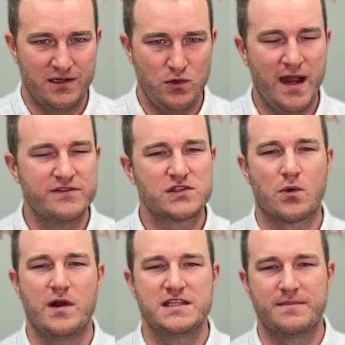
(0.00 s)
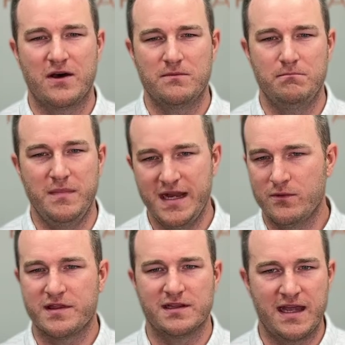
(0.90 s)
who have stories about meeting
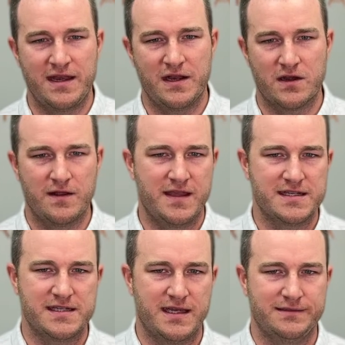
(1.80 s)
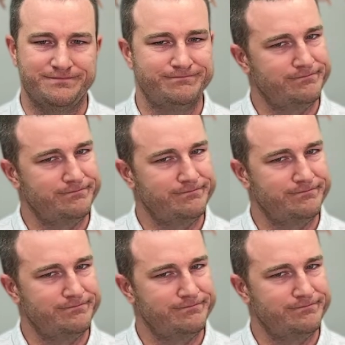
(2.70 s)
with a lender and they said,